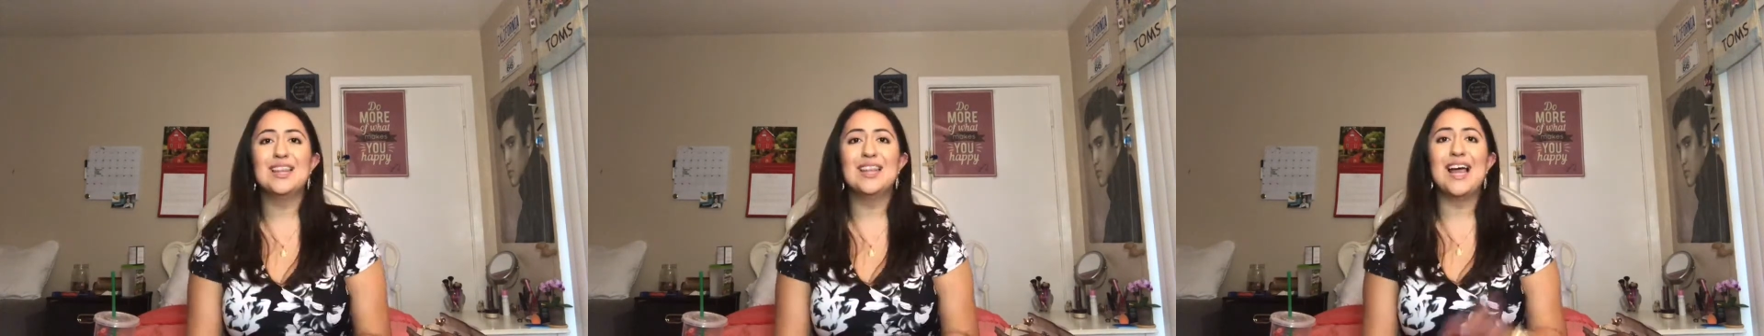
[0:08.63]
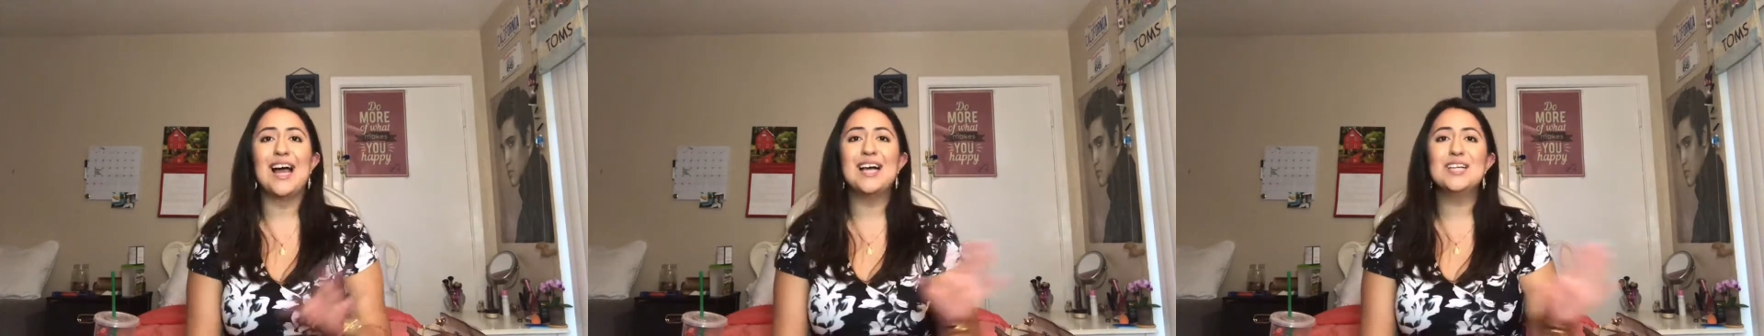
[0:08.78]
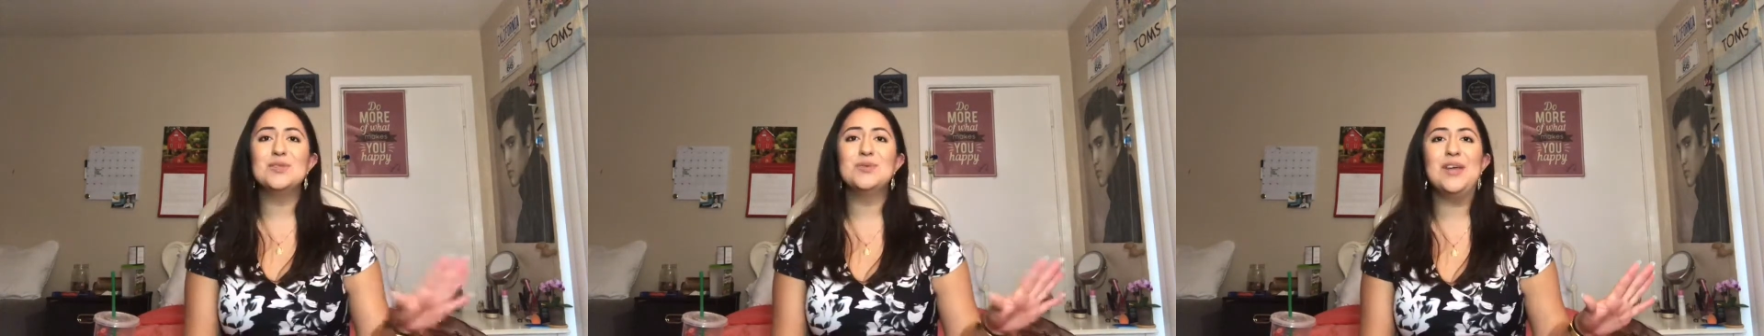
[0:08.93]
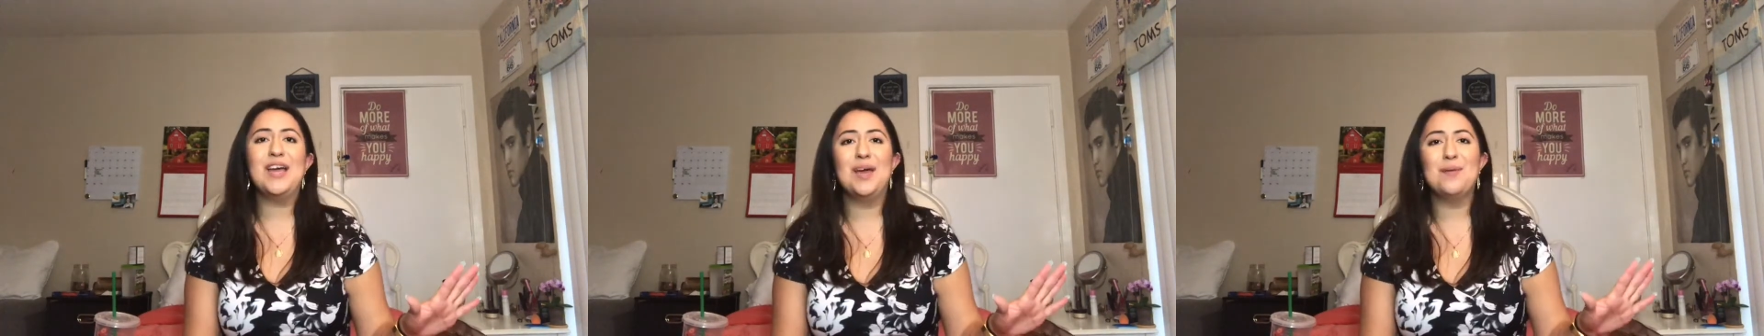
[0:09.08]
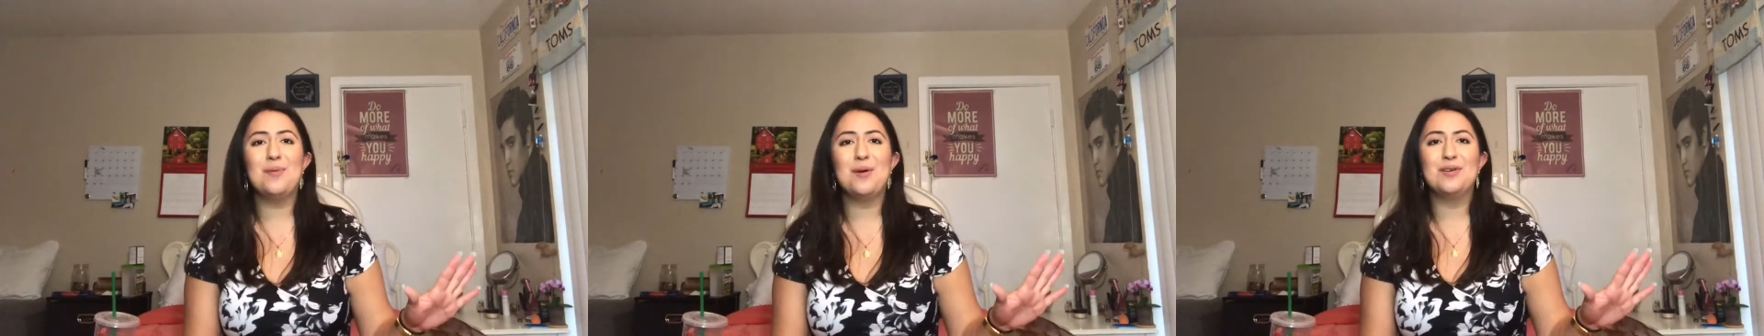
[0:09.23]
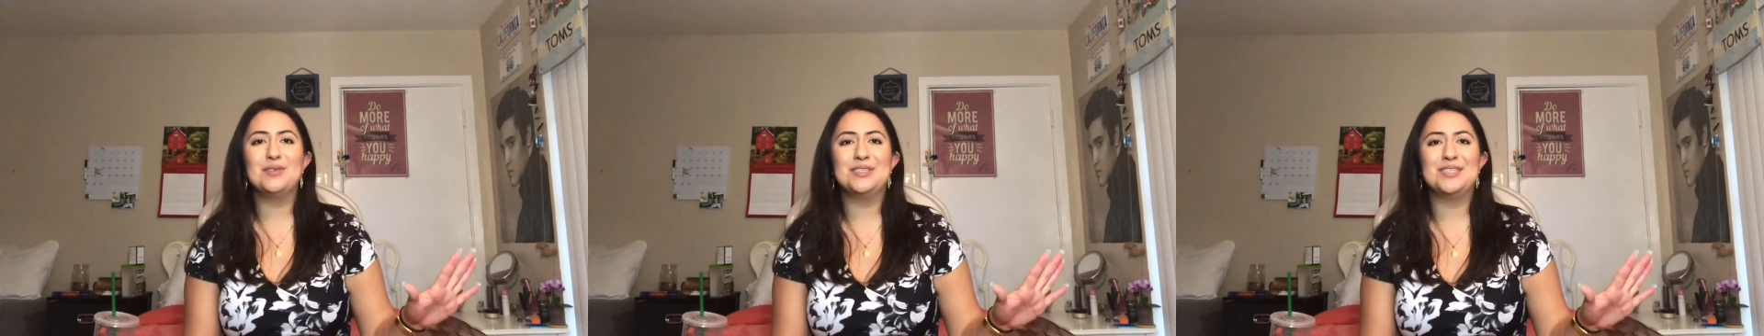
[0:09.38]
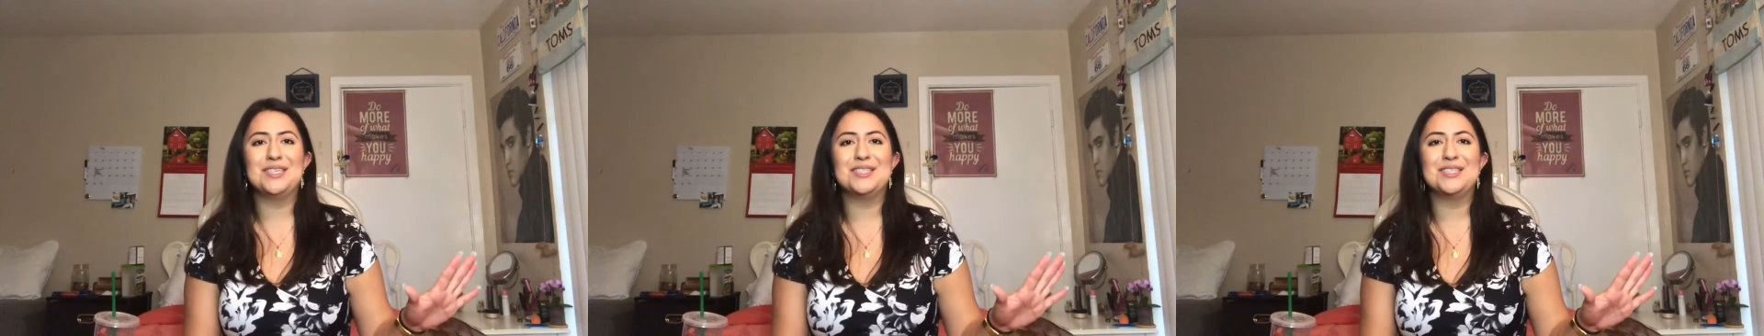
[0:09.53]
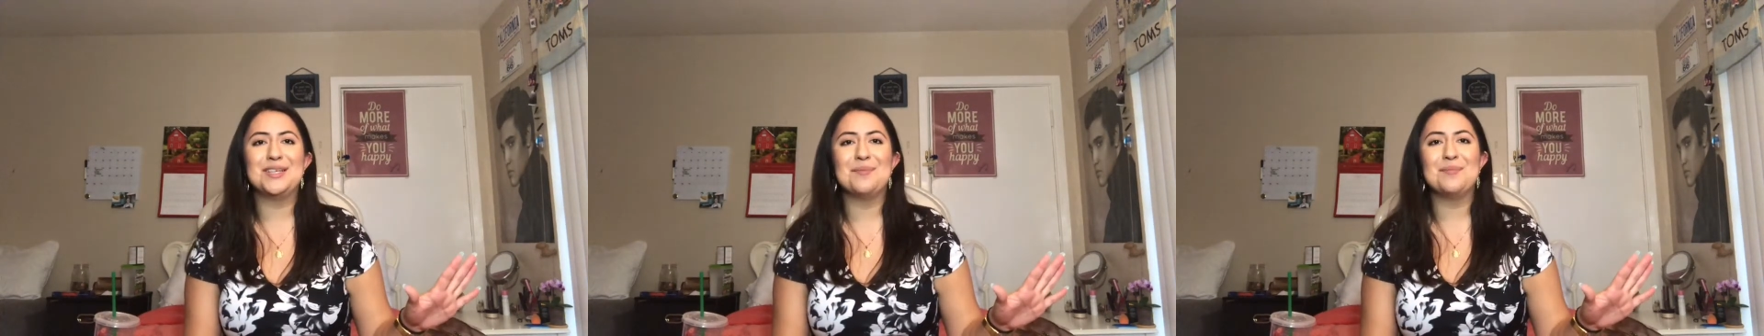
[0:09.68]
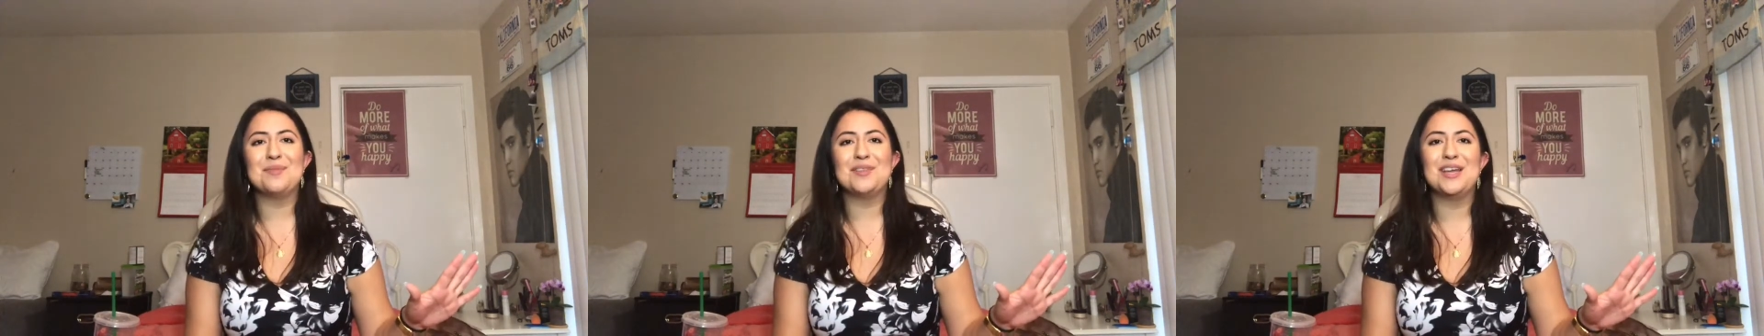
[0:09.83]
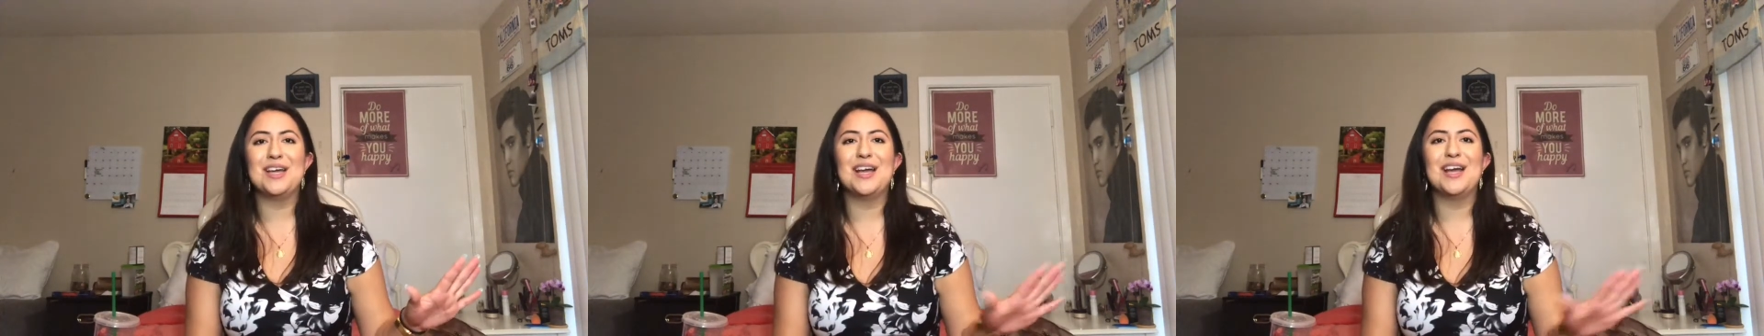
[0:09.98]
Last week I posted
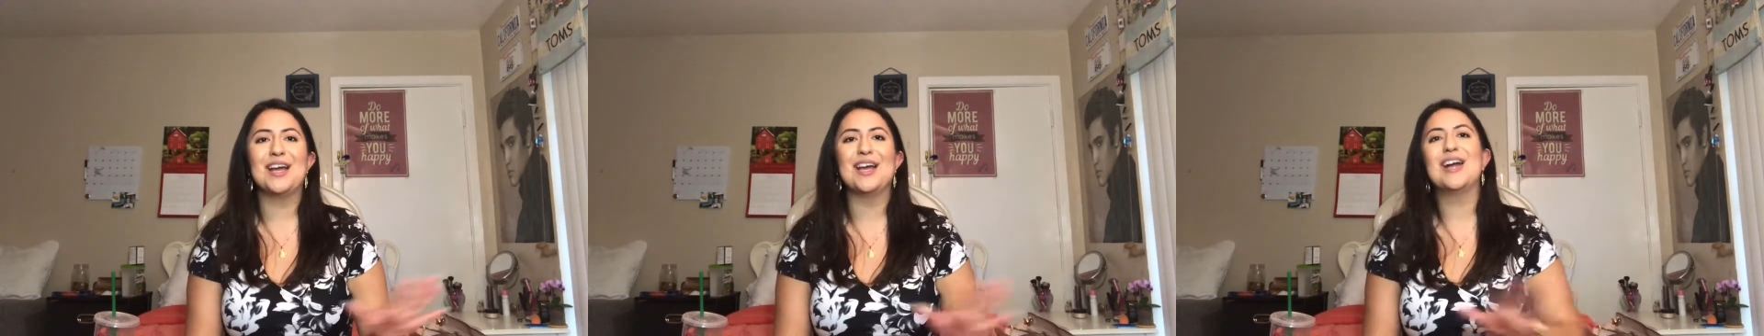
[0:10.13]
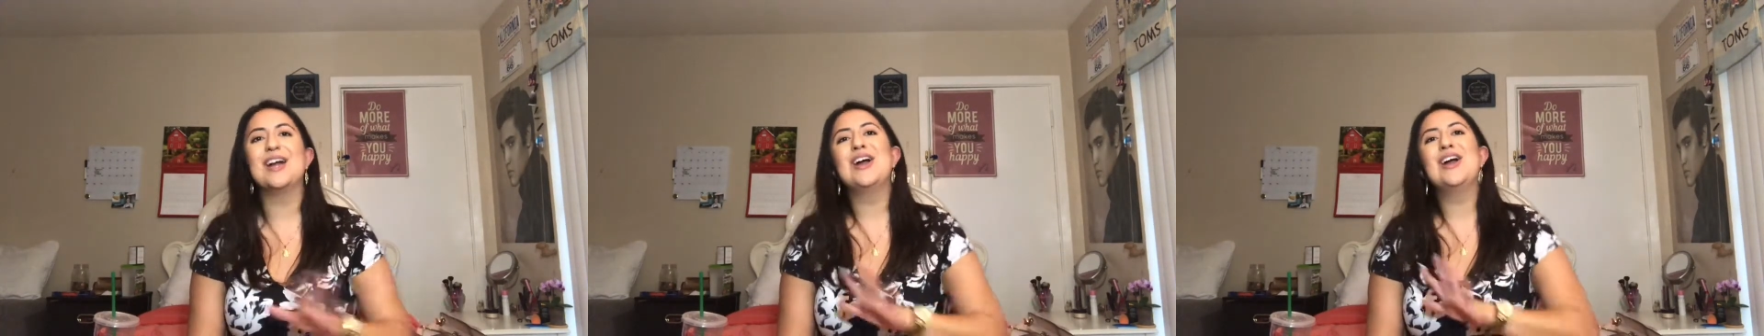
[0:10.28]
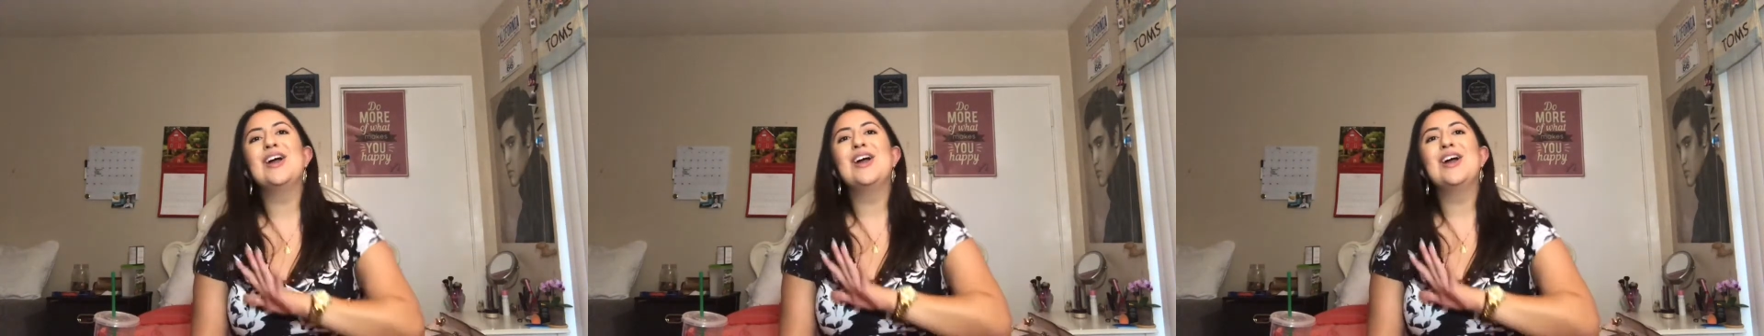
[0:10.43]
something